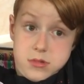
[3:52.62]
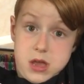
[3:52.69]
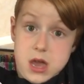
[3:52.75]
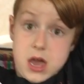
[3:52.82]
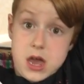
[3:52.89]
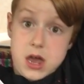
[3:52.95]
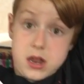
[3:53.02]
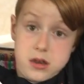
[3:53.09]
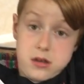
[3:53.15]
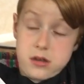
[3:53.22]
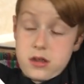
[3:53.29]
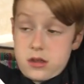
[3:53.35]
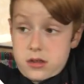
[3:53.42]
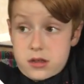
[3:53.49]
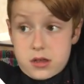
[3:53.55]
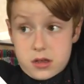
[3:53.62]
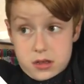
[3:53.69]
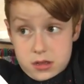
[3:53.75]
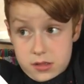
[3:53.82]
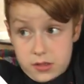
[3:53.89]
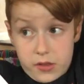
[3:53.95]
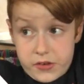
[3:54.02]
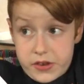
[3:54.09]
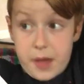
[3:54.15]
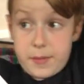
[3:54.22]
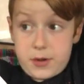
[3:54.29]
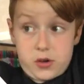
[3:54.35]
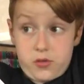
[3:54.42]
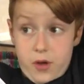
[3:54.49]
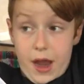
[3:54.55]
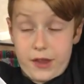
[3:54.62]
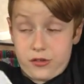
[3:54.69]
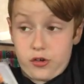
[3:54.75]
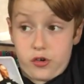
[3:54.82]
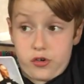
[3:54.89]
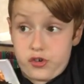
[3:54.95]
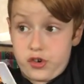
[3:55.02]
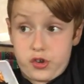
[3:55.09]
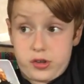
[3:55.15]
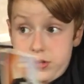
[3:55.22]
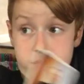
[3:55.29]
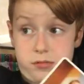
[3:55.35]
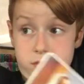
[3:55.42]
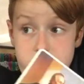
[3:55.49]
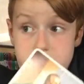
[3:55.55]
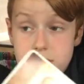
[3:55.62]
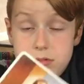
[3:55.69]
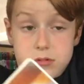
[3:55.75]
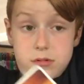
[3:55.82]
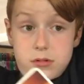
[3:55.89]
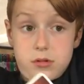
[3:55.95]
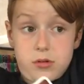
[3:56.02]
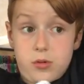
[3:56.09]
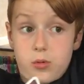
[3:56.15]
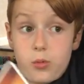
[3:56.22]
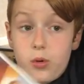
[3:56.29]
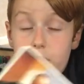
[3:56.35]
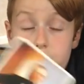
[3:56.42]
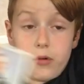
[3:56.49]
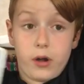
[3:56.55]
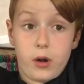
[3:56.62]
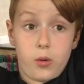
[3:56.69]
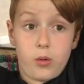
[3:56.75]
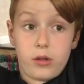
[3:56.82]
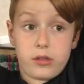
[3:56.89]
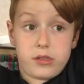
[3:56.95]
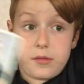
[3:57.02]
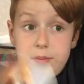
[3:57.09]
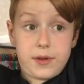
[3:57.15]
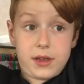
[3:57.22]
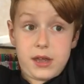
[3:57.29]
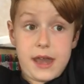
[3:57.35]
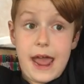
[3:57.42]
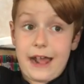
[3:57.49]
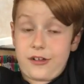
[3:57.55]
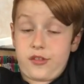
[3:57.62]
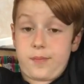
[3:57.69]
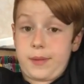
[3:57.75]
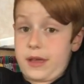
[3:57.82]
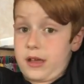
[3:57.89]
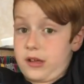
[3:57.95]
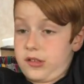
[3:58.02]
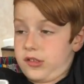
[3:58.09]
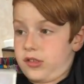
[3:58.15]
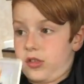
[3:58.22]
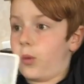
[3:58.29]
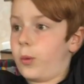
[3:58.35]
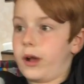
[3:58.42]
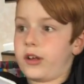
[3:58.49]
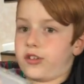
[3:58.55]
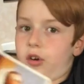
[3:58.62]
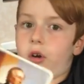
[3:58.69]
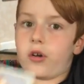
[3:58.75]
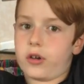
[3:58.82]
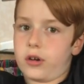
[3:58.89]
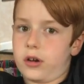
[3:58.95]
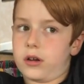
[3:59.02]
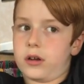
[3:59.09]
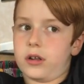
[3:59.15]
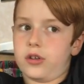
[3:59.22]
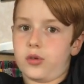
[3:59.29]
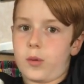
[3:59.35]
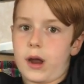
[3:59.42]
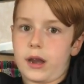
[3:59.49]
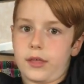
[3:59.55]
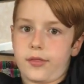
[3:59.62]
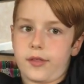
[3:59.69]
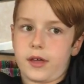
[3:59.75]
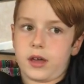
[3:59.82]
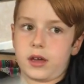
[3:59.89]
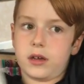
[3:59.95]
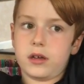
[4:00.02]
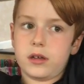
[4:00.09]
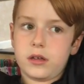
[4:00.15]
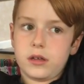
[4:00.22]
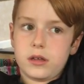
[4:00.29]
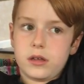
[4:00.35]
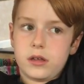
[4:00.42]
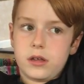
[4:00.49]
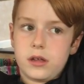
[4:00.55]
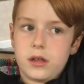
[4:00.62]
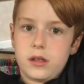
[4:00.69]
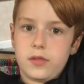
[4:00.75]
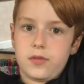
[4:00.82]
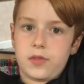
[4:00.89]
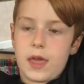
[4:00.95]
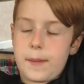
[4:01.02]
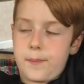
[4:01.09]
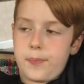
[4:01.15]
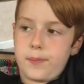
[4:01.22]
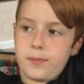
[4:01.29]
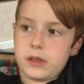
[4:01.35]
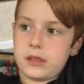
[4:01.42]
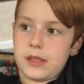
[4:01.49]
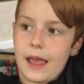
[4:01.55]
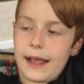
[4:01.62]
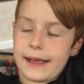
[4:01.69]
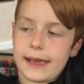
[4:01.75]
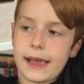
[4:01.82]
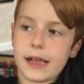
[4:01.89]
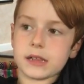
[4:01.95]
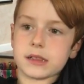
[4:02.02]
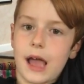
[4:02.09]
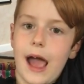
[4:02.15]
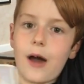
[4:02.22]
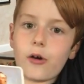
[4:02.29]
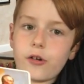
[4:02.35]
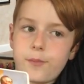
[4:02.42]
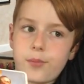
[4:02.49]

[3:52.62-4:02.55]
and the Democrats are just wondering what to pick next because the Whigs aren't going to do anything. They kicked out a